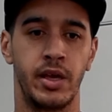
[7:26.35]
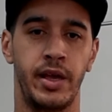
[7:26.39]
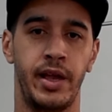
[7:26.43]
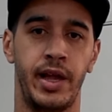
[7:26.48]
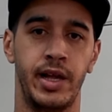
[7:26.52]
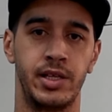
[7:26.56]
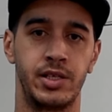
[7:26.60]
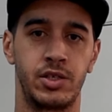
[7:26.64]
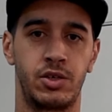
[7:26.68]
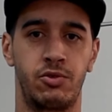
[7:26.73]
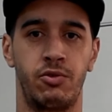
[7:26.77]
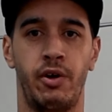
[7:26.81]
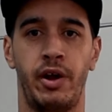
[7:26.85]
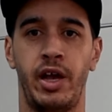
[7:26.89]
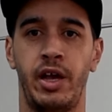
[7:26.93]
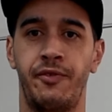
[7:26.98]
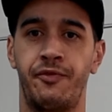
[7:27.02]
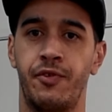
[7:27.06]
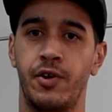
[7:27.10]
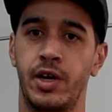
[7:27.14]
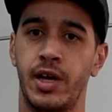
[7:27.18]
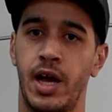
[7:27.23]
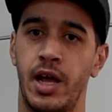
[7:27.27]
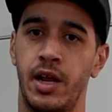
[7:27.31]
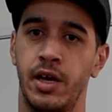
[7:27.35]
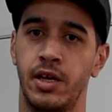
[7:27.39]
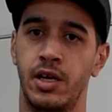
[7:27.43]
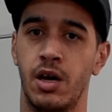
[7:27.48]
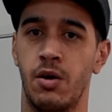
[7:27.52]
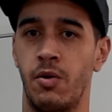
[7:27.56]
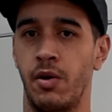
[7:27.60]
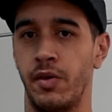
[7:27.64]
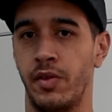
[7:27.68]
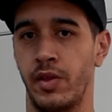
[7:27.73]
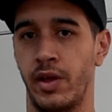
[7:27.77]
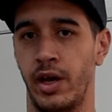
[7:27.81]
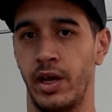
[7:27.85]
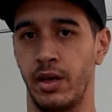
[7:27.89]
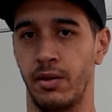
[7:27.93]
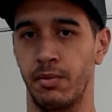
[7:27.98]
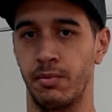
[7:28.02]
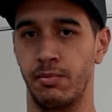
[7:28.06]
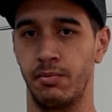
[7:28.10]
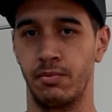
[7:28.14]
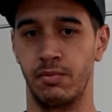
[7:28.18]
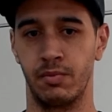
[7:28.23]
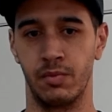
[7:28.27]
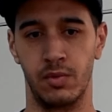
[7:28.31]
It's great for kind of going like
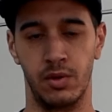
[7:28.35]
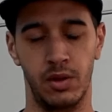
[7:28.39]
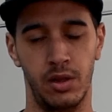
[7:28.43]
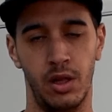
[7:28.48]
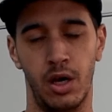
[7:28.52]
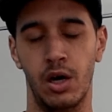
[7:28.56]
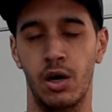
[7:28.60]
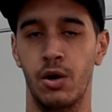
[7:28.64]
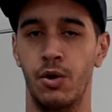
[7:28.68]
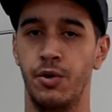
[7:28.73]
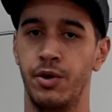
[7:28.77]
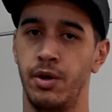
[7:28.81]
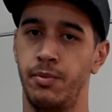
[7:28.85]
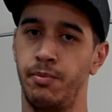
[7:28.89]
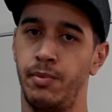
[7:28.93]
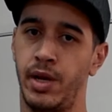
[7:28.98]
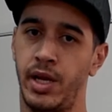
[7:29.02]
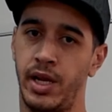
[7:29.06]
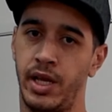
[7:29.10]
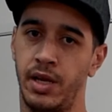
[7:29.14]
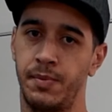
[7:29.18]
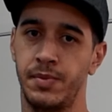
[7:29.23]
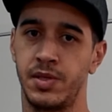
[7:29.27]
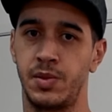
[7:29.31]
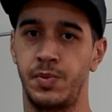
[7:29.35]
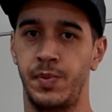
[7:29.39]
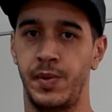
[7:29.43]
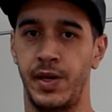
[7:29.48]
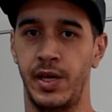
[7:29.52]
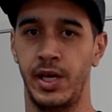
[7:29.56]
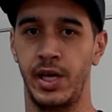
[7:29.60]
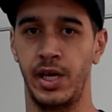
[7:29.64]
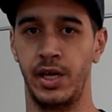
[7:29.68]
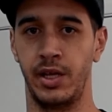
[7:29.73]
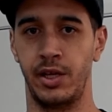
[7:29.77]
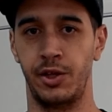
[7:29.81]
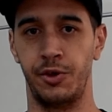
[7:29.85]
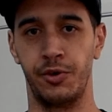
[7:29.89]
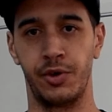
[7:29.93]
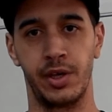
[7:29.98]
low to medium speed.